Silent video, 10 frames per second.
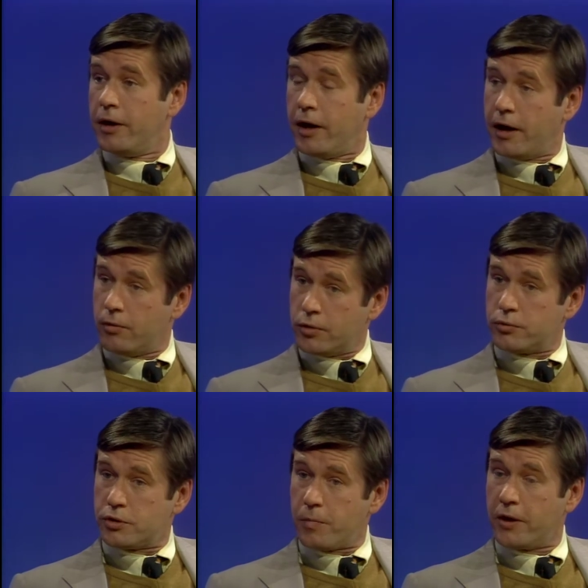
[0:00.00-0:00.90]
and was
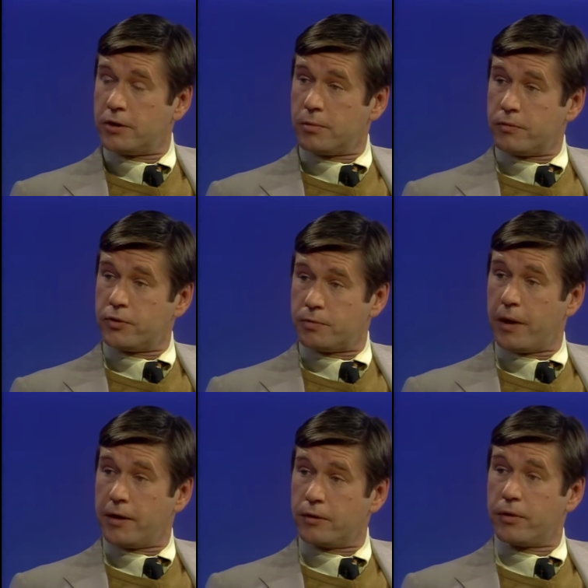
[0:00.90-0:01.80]
responsible for
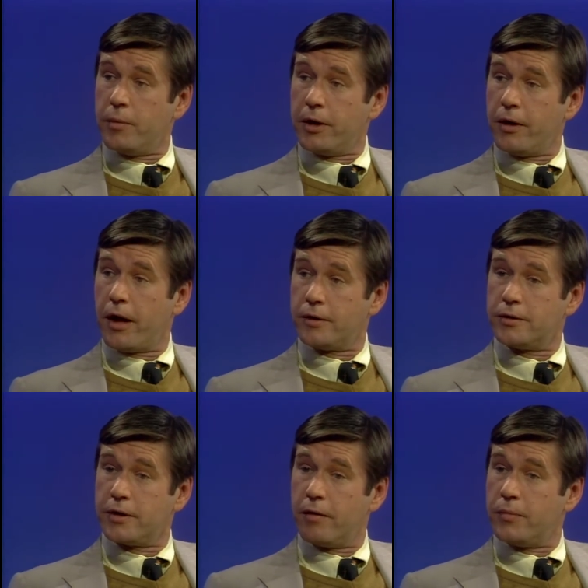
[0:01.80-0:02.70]
spending $3 million
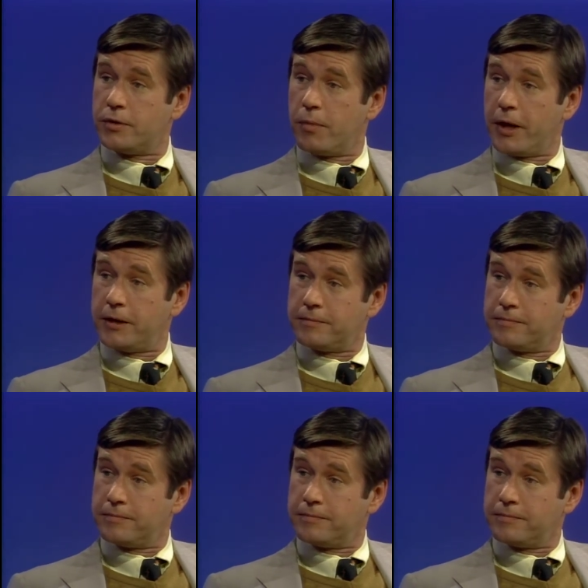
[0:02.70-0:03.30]
of the government's money.